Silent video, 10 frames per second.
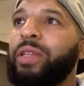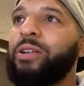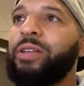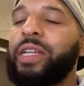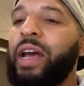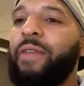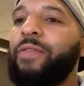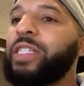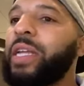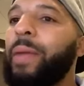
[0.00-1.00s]
were there
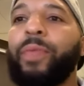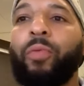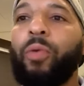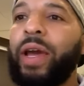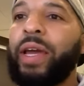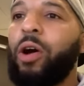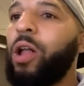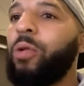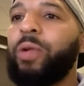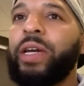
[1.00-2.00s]
every step of the way,
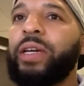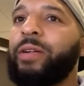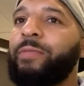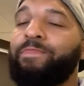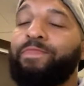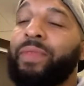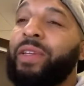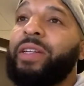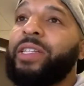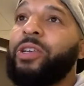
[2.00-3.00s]
all the way
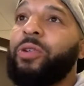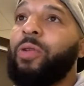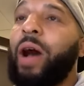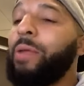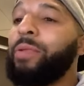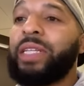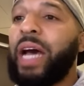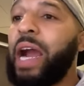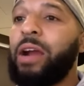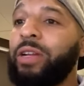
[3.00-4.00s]
until I
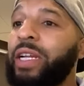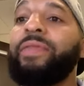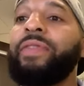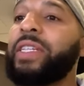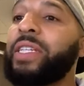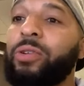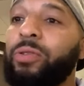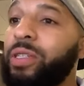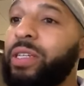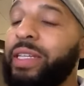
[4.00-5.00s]
retired. And even
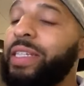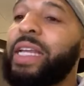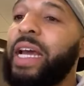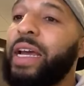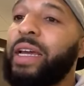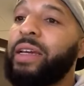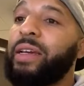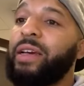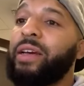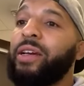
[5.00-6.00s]
still to this day,
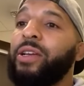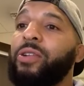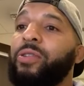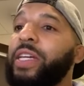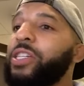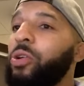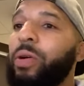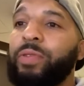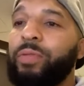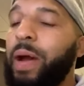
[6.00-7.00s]
you know, they show
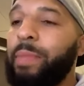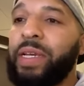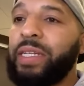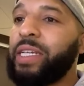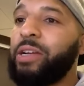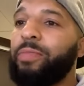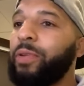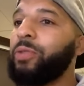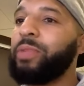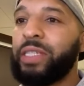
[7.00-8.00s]
up to my meets here in
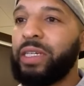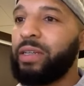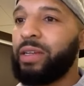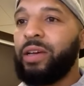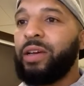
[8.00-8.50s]
Bloomington.